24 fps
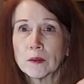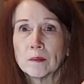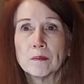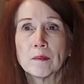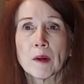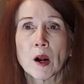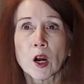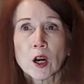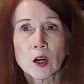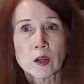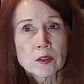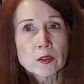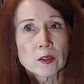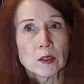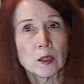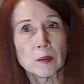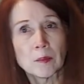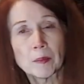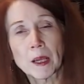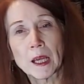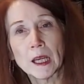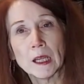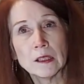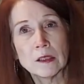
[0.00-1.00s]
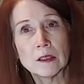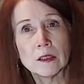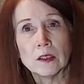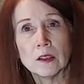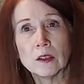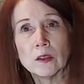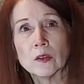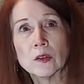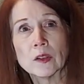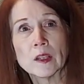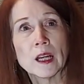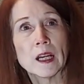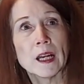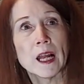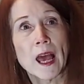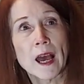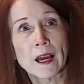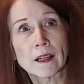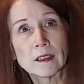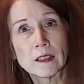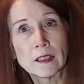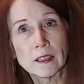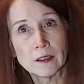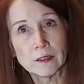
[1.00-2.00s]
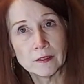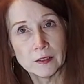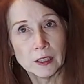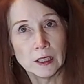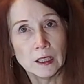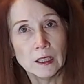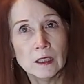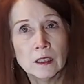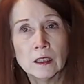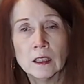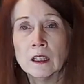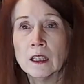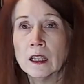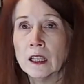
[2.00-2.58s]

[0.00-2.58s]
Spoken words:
and marks in a painting create activity,